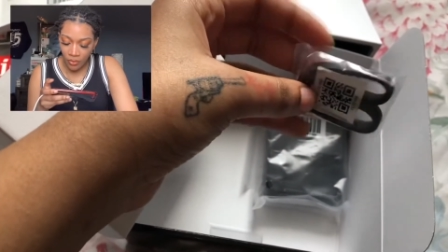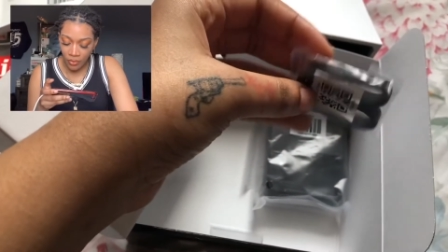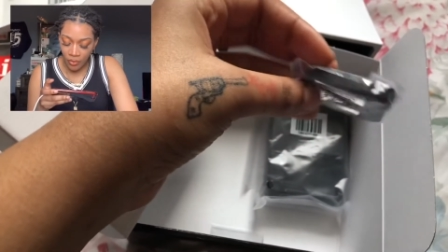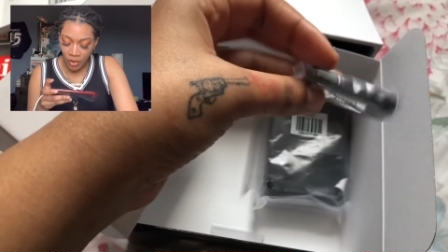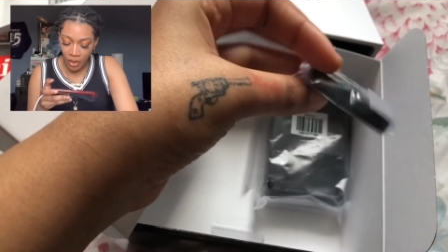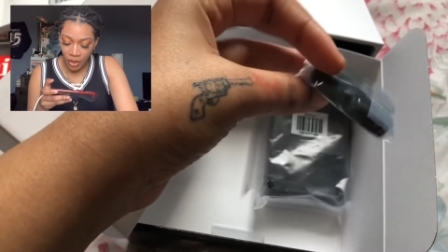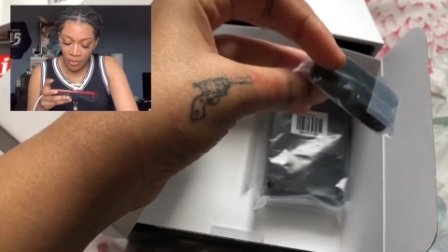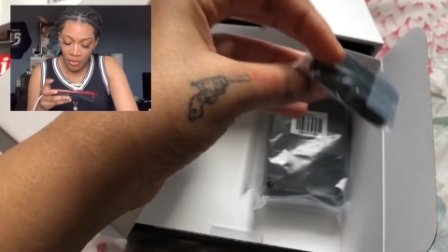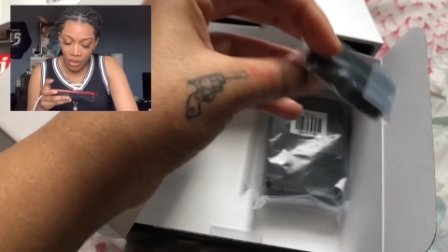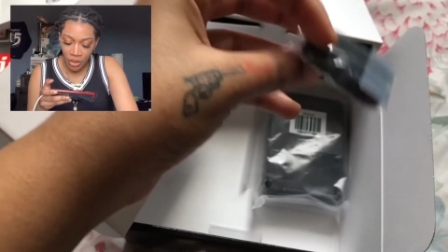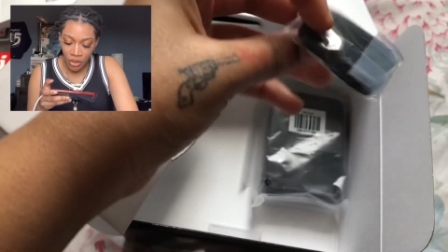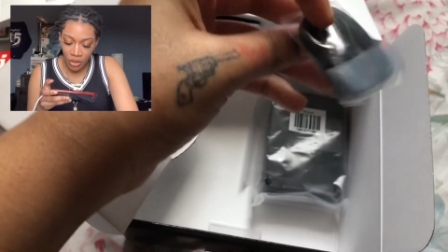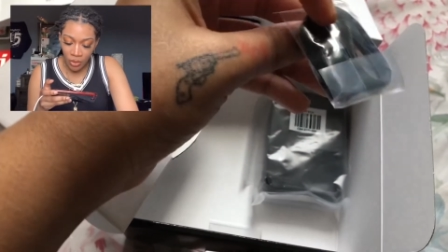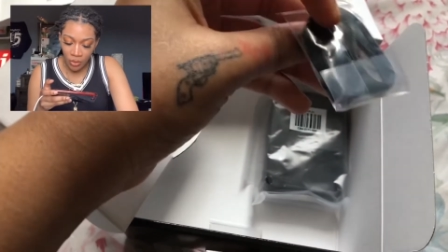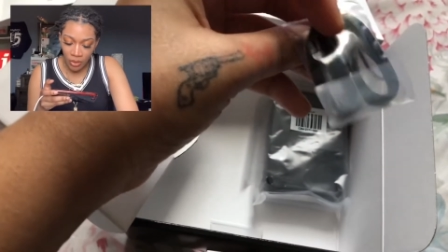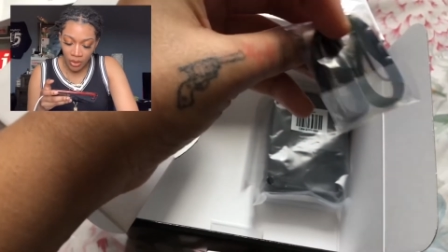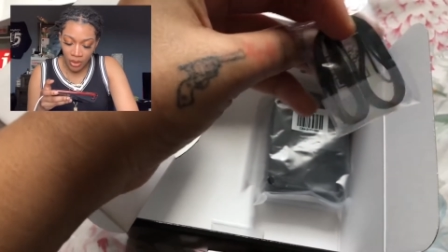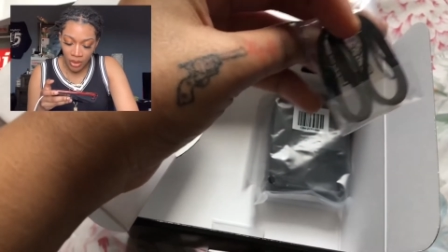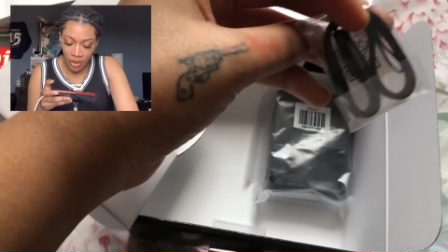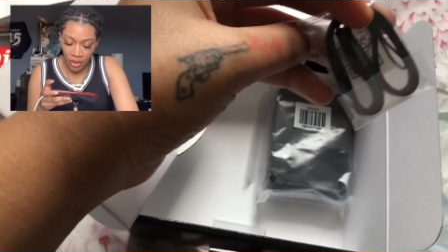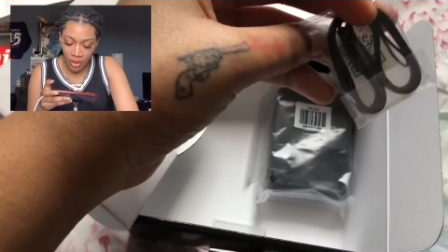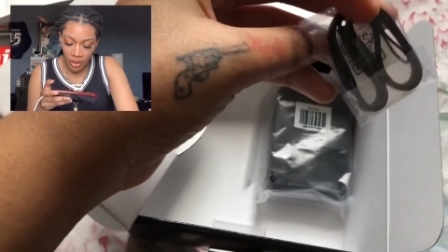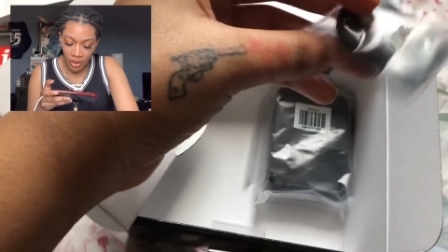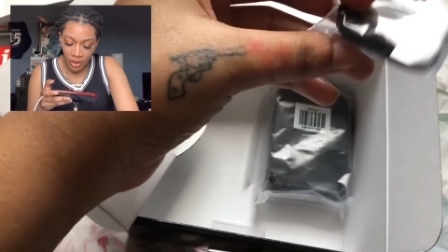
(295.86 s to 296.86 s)
I'm not sure what
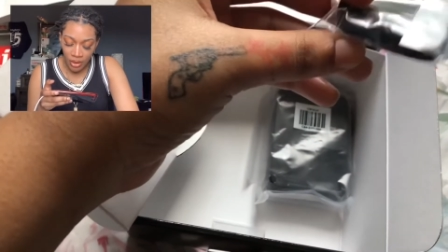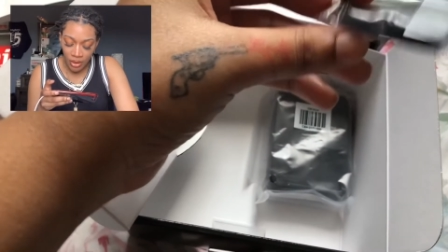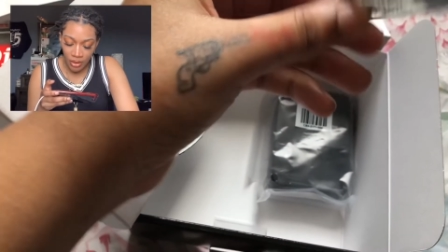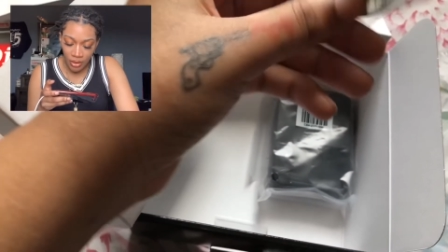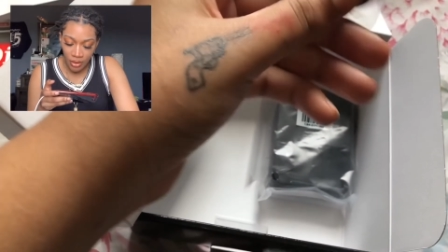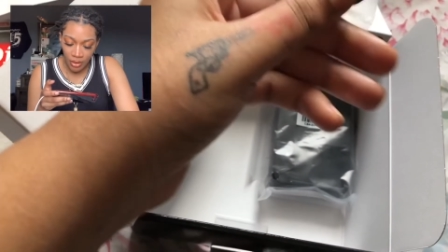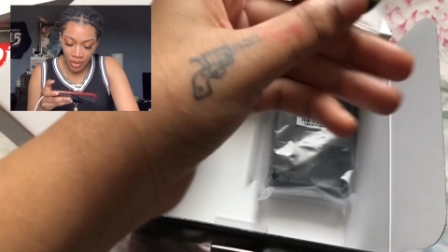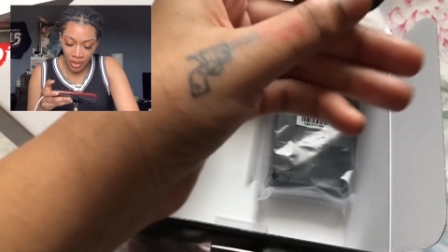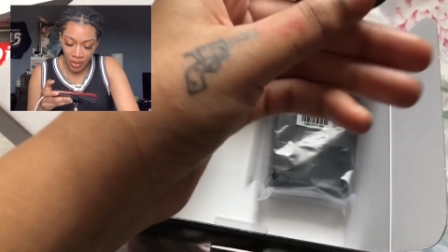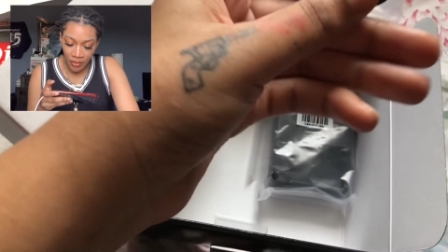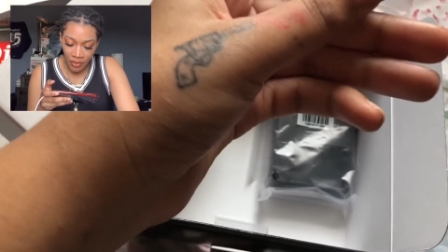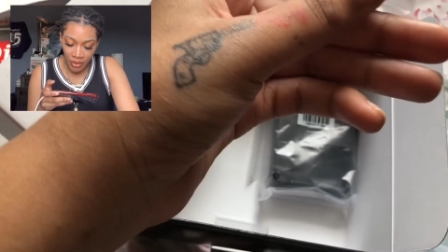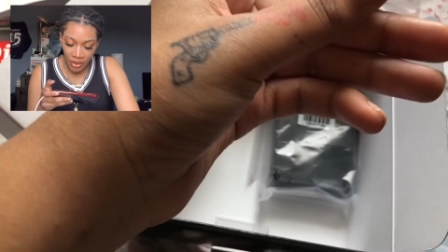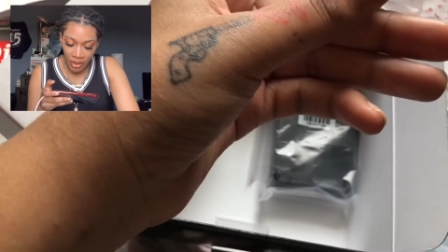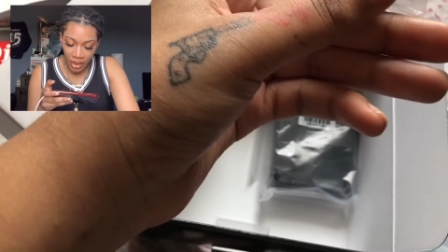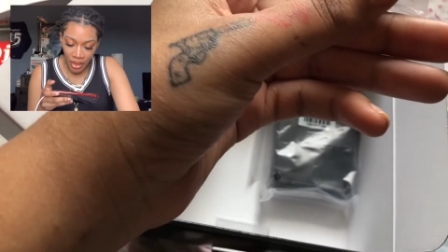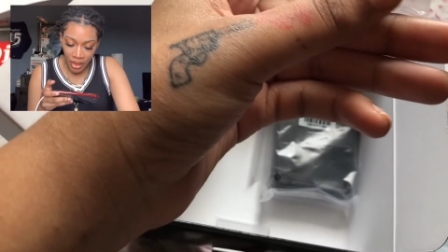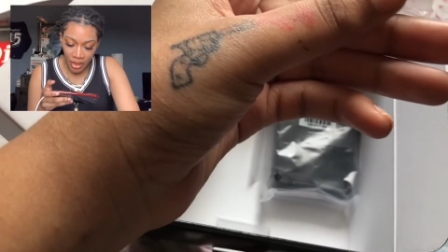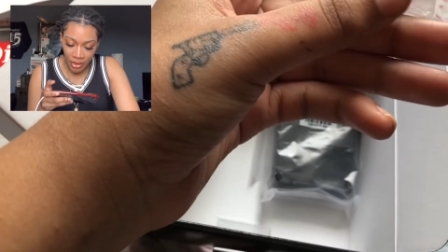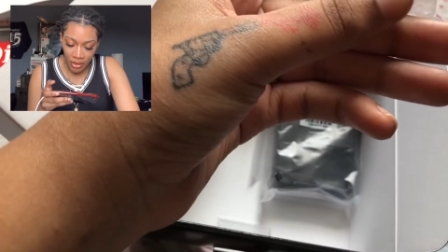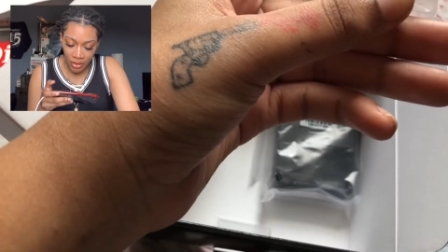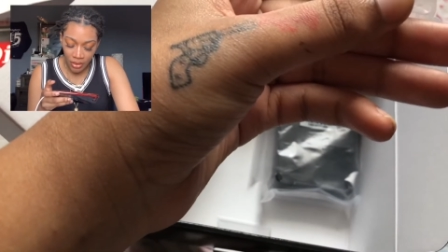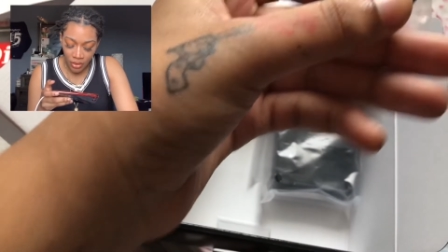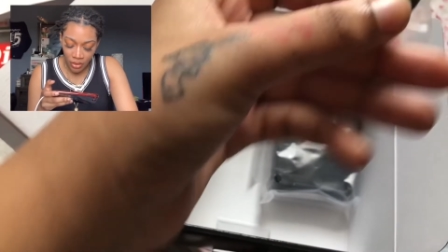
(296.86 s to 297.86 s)
this is. Everything
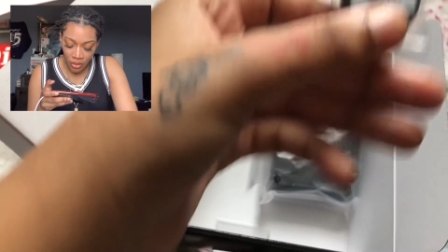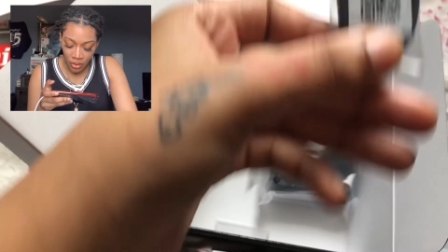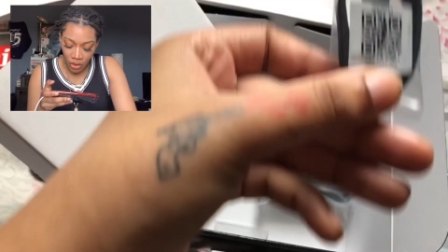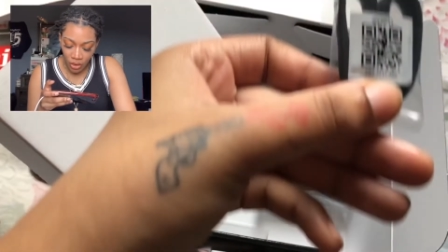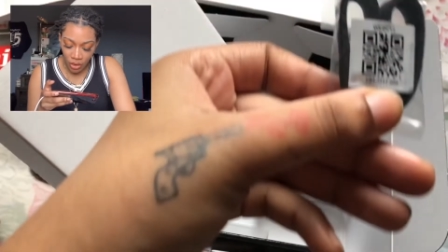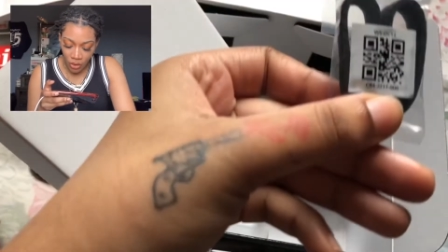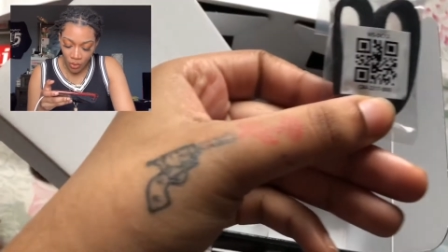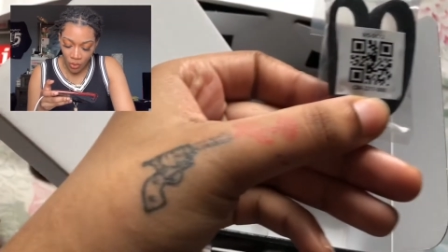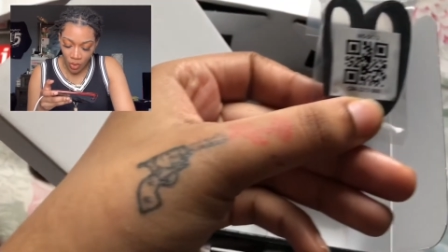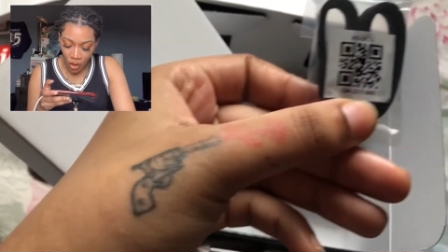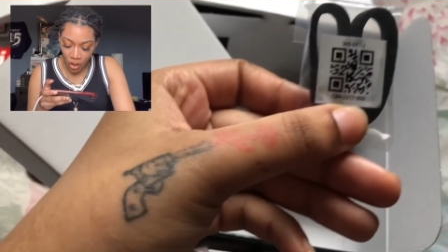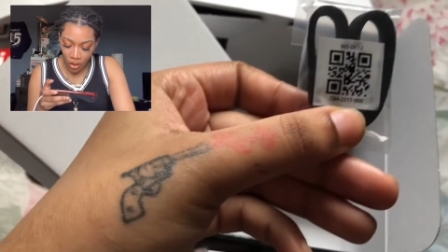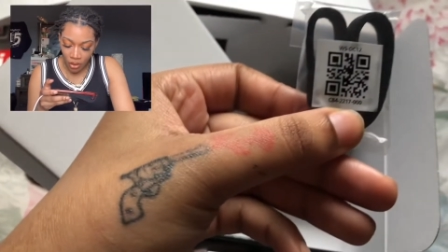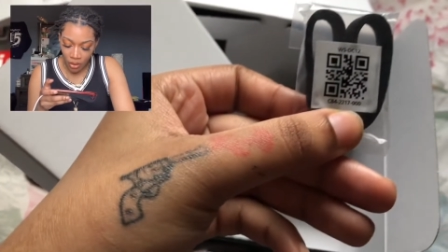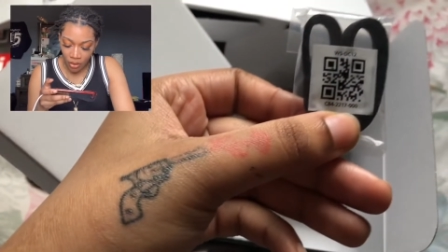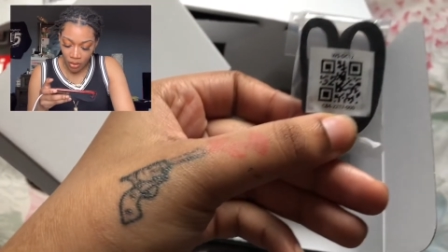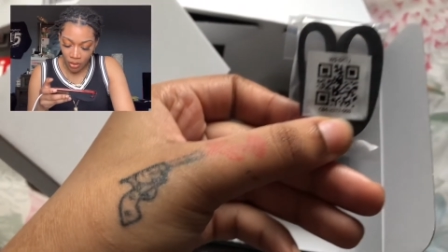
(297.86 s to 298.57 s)
has a little QR